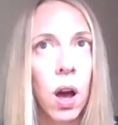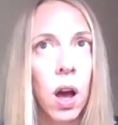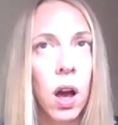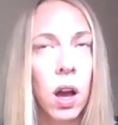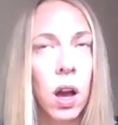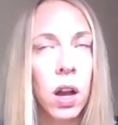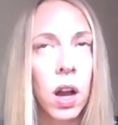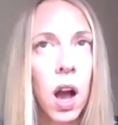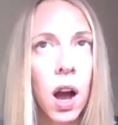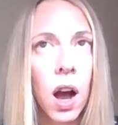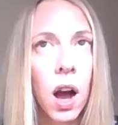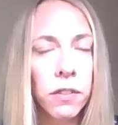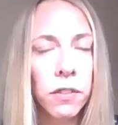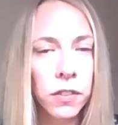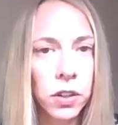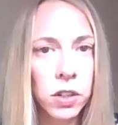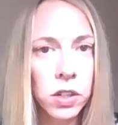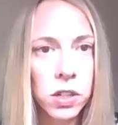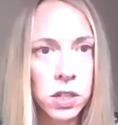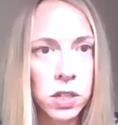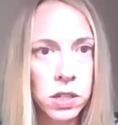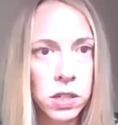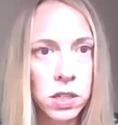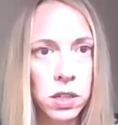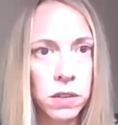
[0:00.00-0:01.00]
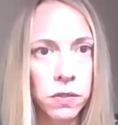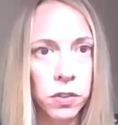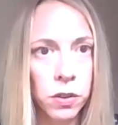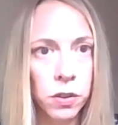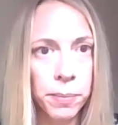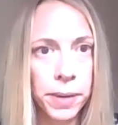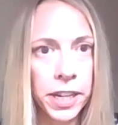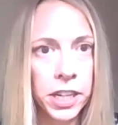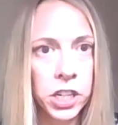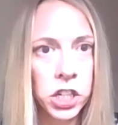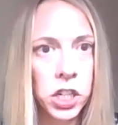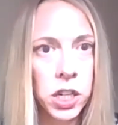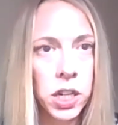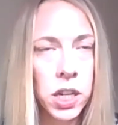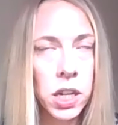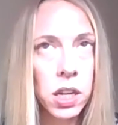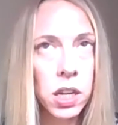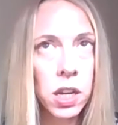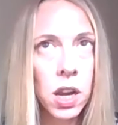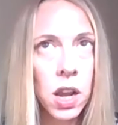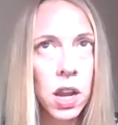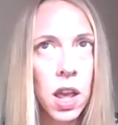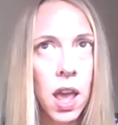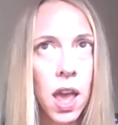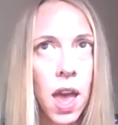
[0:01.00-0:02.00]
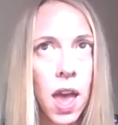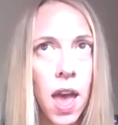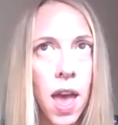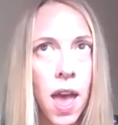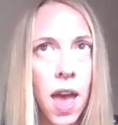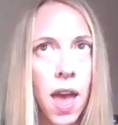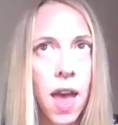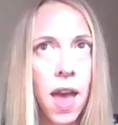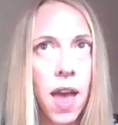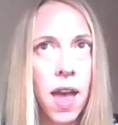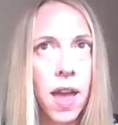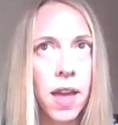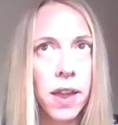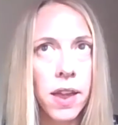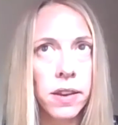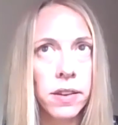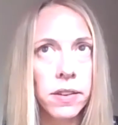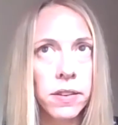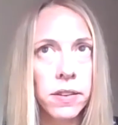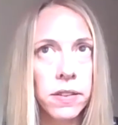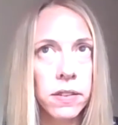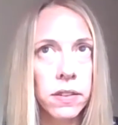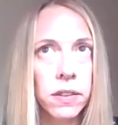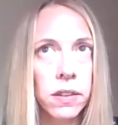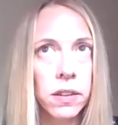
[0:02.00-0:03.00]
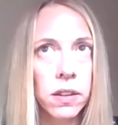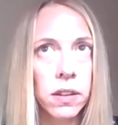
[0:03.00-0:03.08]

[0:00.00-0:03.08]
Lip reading: cover disinformation and